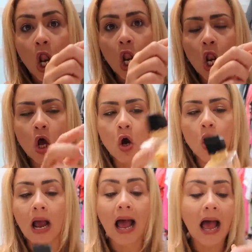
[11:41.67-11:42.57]

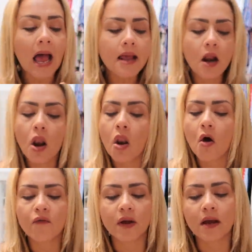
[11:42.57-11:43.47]
look, I
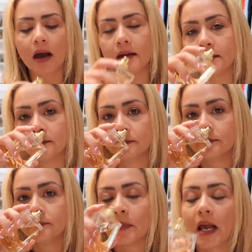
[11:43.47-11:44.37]
love it, guys.
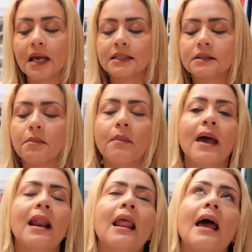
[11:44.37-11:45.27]
It
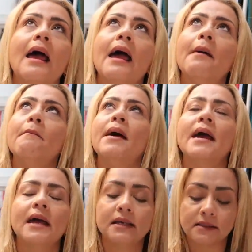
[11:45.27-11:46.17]
smells
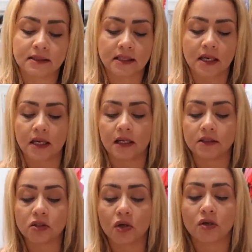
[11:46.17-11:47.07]

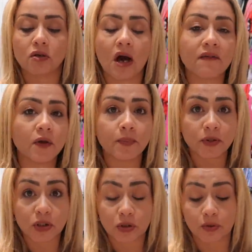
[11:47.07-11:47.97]
amazing. So you have the
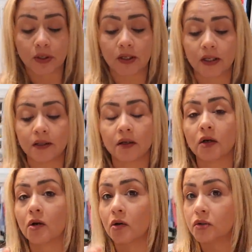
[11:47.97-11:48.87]
opportunity,
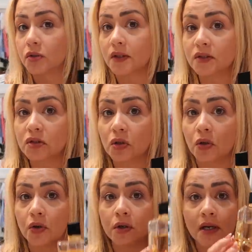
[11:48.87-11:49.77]
go to the
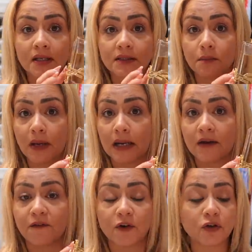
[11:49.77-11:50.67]
store,
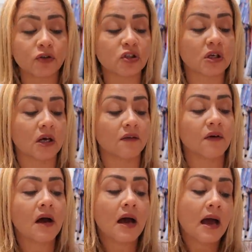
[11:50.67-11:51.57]
smell it for
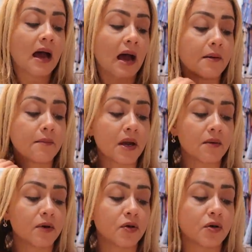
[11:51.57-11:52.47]
yourself, and
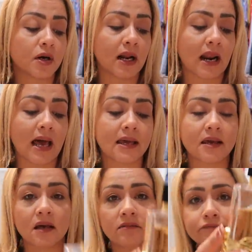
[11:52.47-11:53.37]
maybe you're gonna
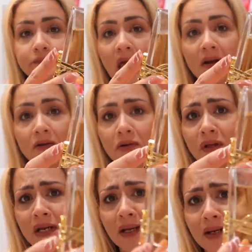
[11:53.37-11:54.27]
like it. I don't know
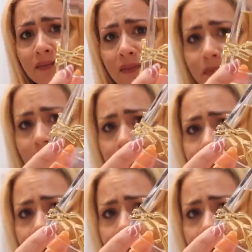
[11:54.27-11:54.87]
the name, but